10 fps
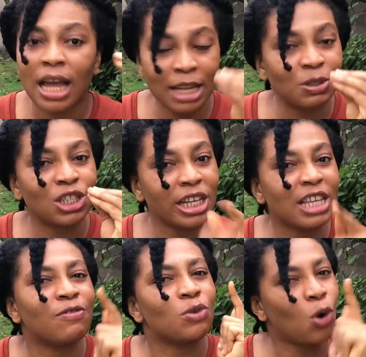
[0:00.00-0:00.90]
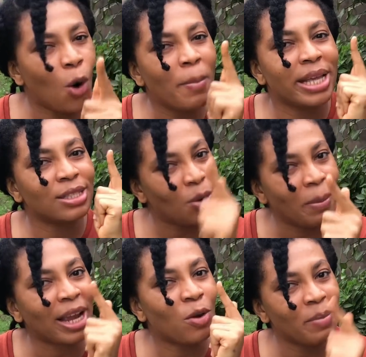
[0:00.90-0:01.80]
especially if you comment
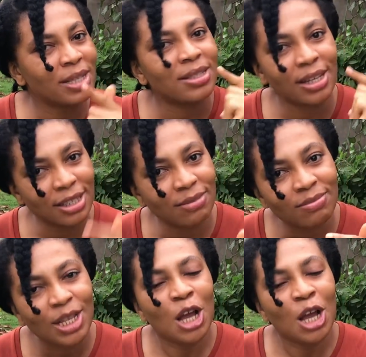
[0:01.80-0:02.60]
my comment section.